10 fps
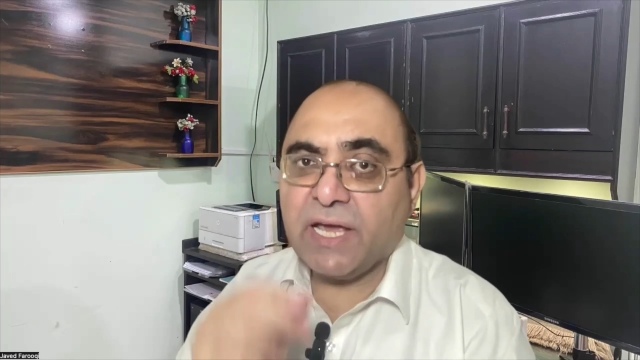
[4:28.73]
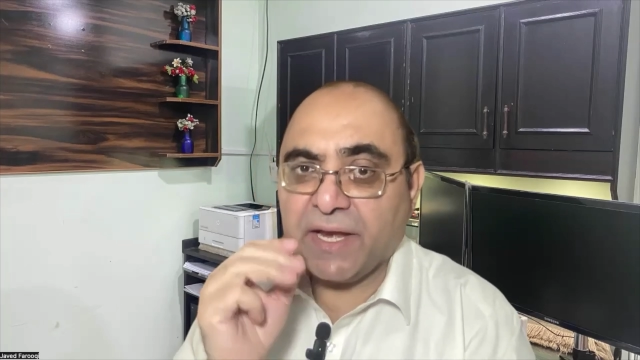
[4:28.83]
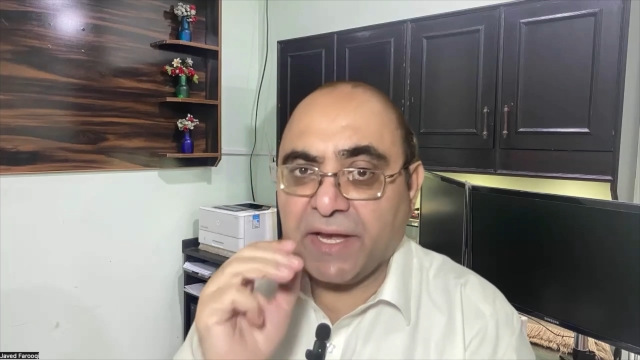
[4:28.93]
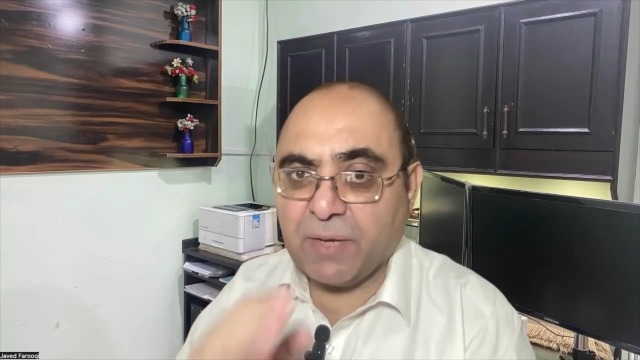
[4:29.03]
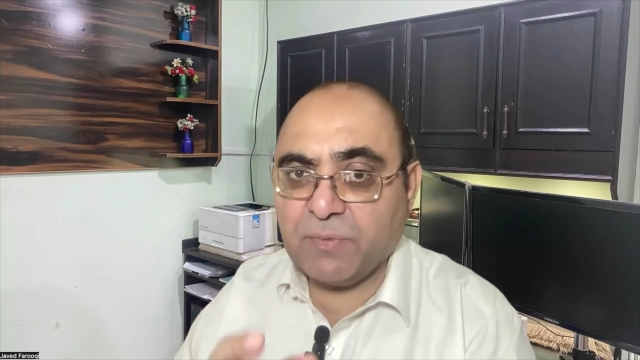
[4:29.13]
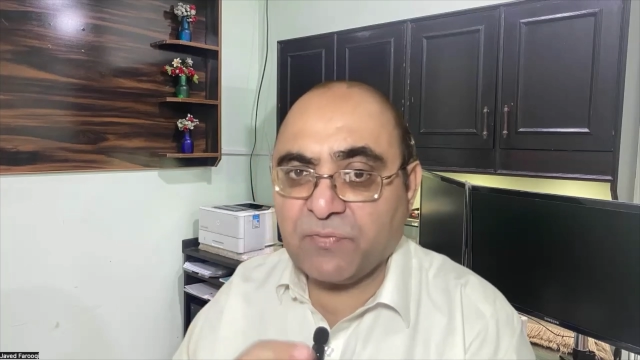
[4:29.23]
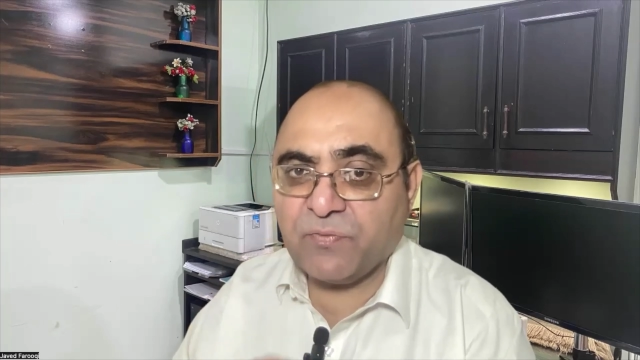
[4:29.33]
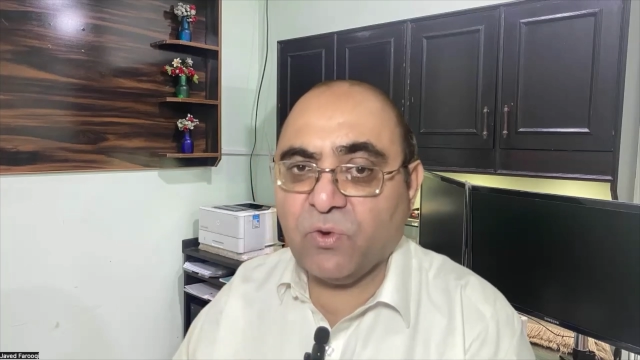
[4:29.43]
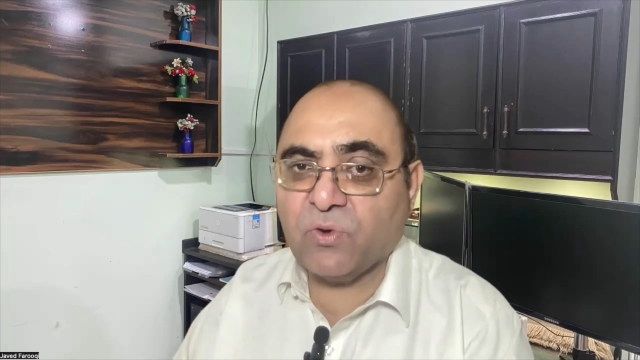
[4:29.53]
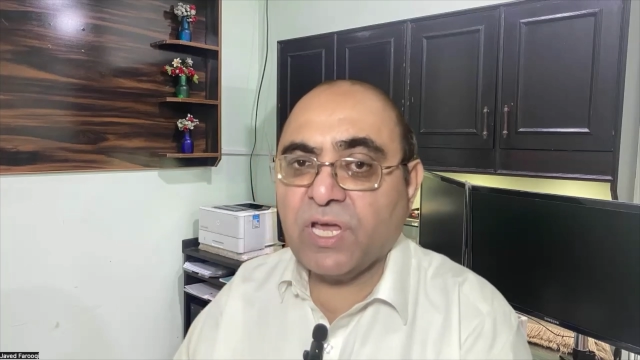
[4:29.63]
And number
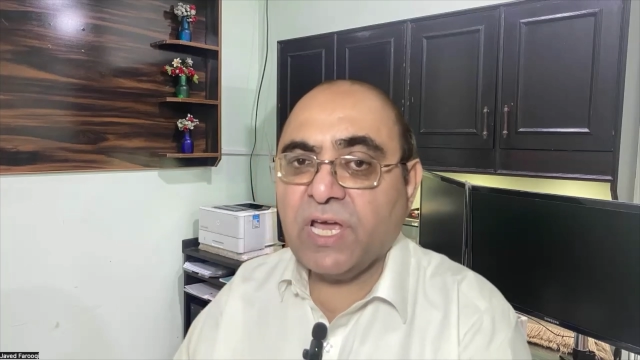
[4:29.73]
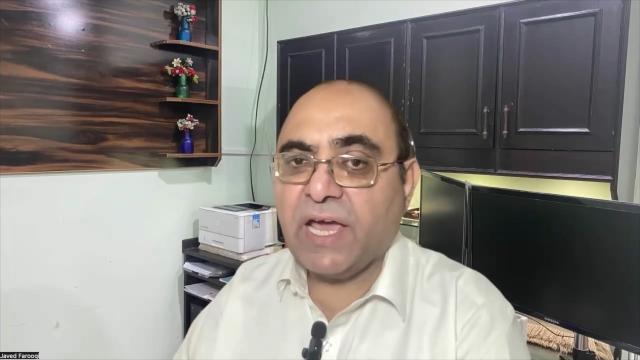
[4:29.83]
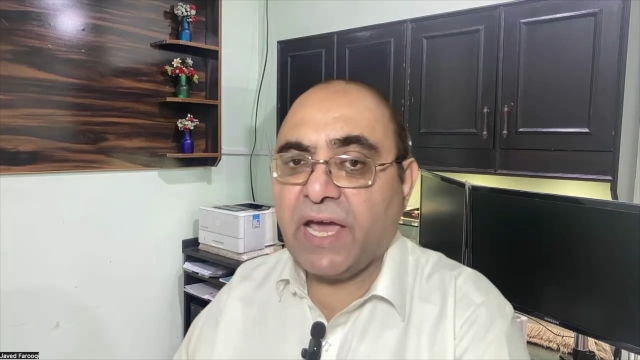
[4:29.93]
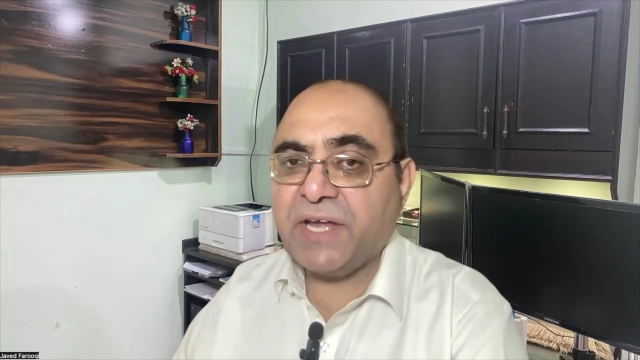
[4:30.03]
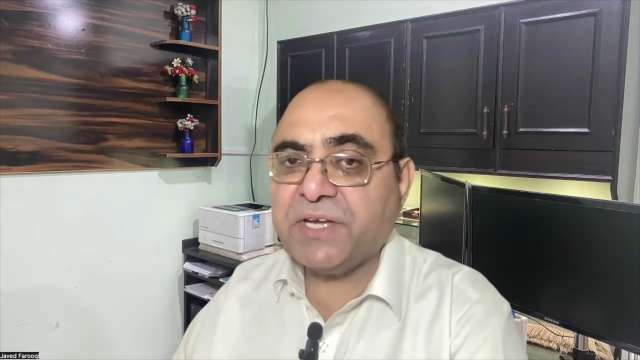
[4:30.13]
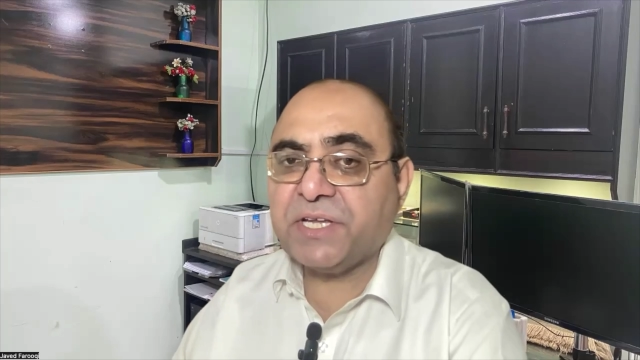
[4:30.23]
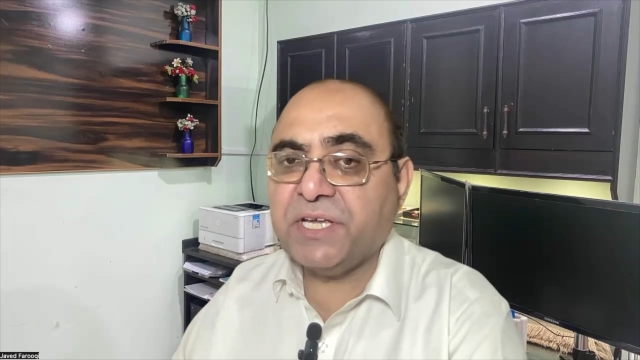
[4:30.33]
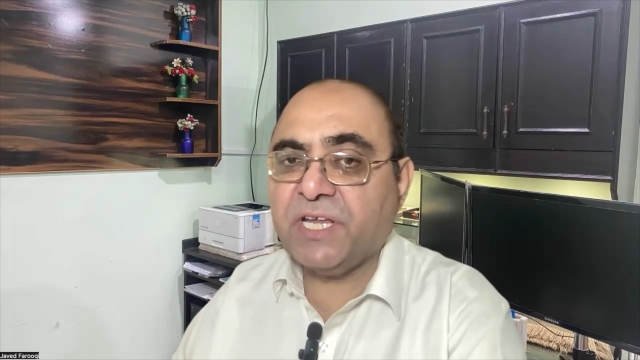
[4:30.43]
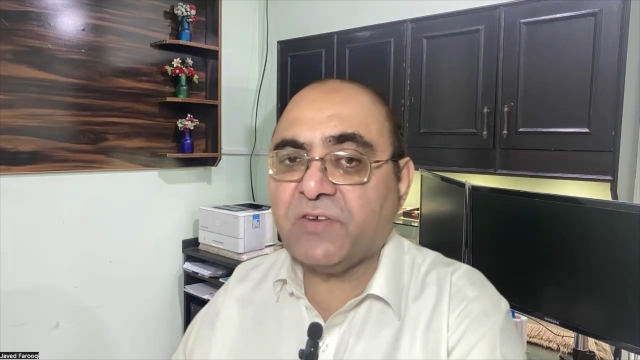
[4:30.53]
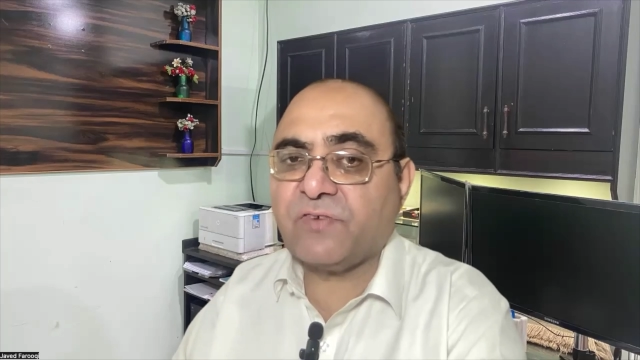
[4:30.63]
four,
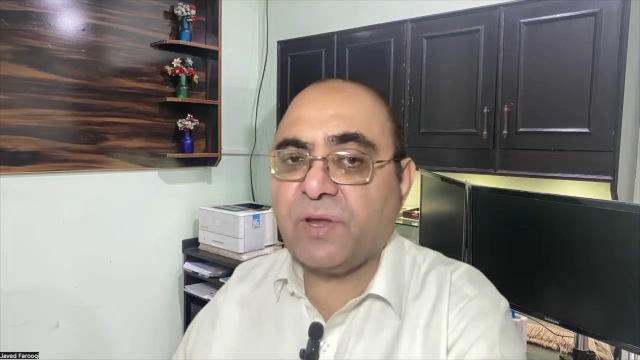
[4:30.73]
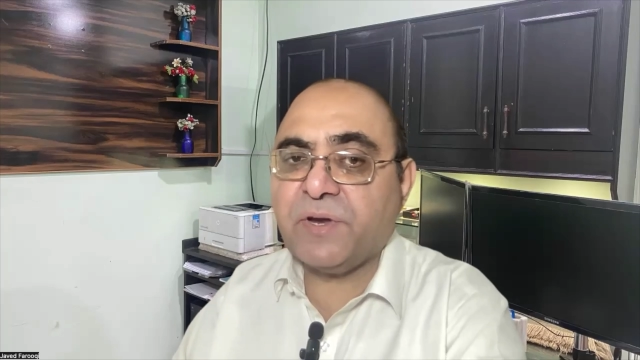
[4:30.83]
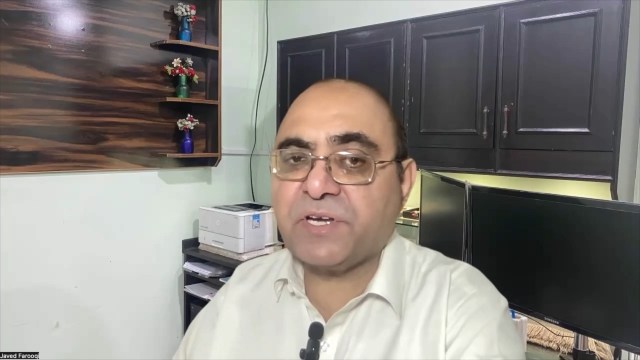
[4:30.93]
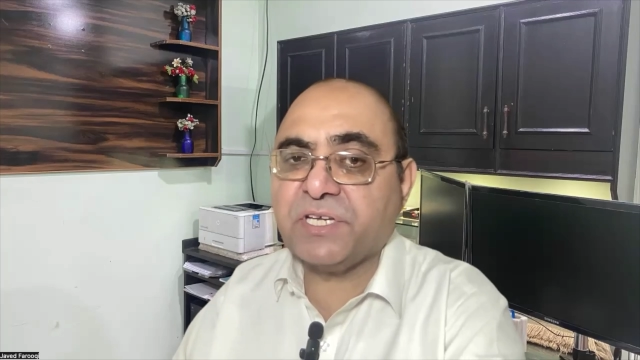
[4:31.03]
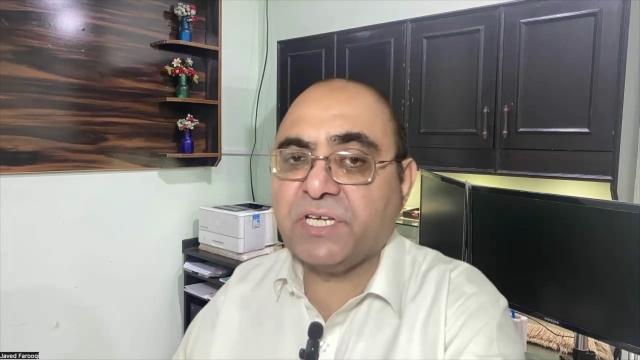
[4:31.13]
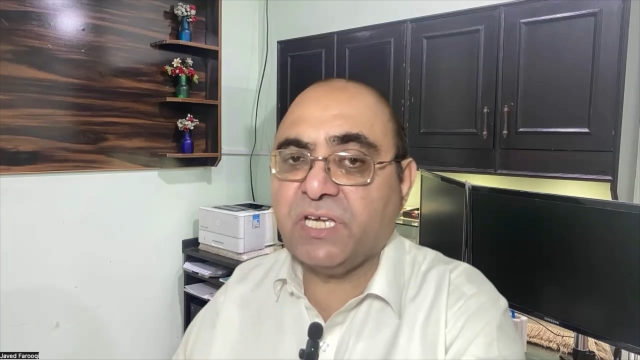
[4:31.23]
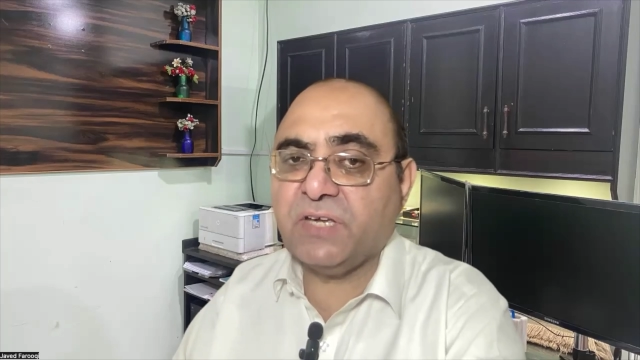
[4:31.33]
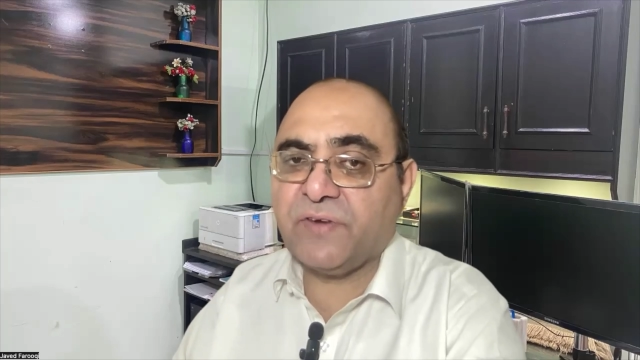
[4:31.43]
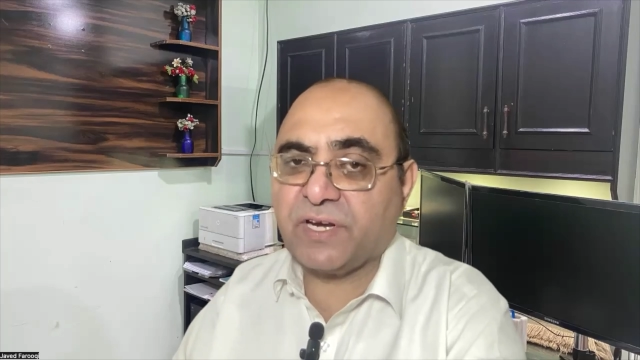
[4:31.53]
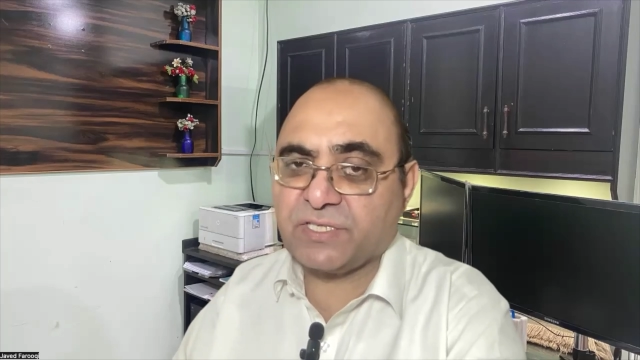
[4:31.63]
anti-inflammatory
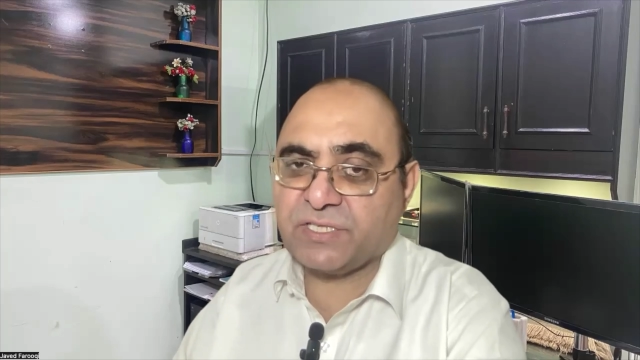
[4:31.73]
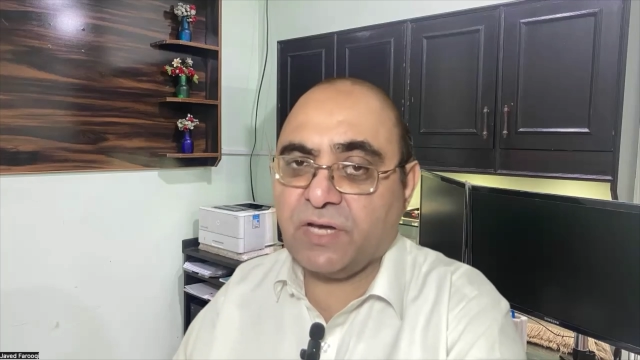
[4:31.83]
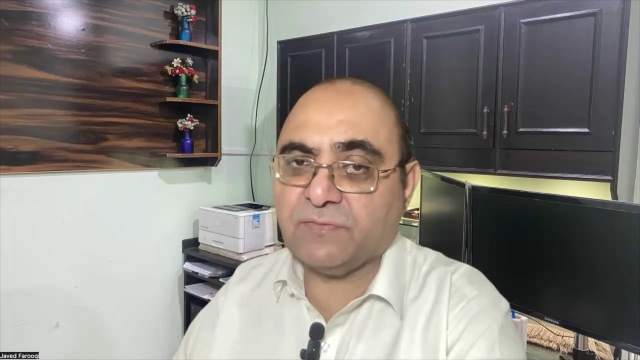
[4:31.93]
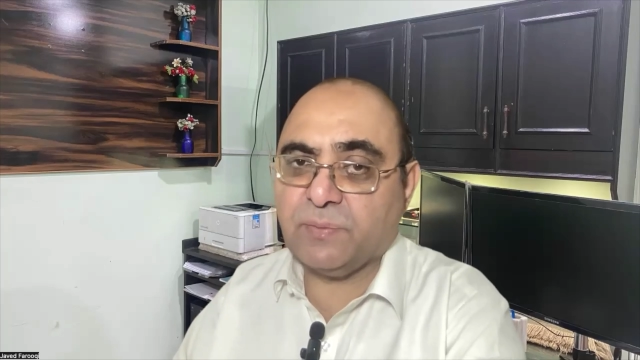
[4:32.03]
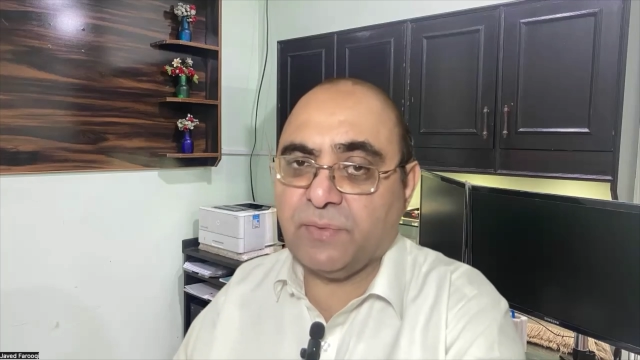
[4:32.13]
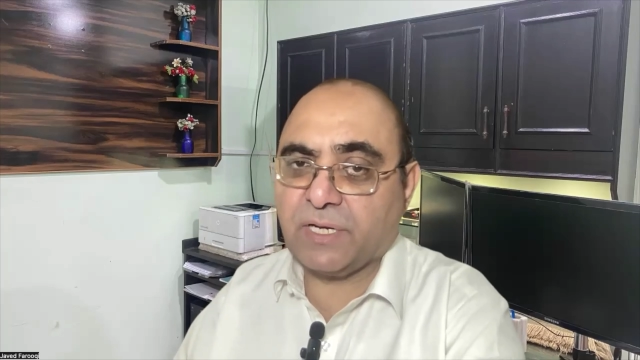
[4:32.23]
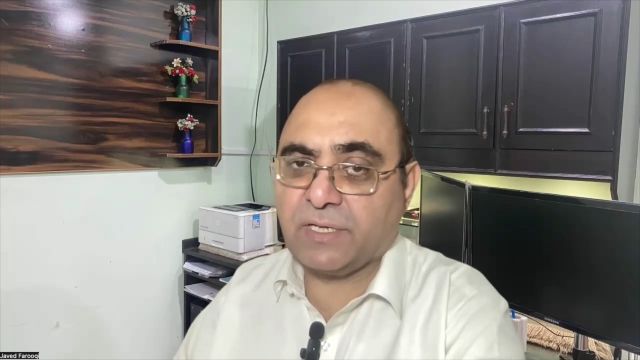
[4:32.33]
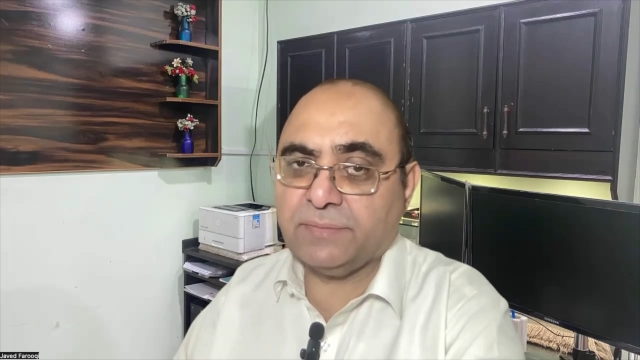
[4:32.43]
effects of the milk.